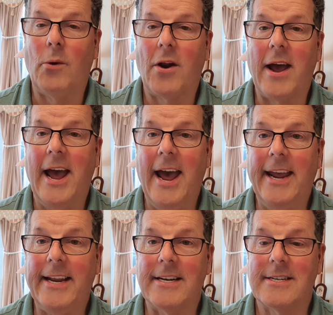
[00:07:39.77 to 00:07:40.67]
what I
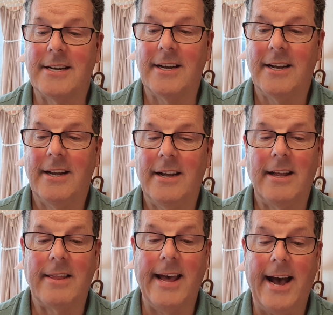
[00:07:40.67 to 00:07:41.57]
hate,
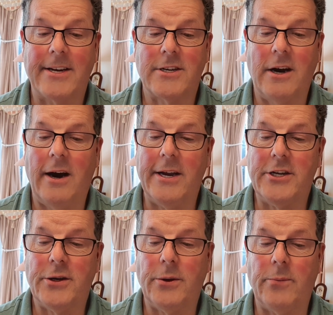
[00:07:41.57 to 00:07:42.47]
that I
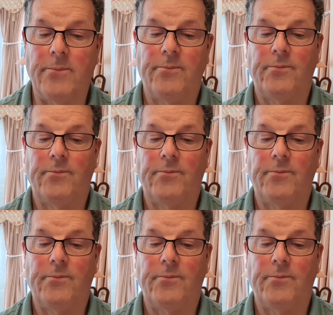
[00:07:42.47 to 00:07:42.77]
do.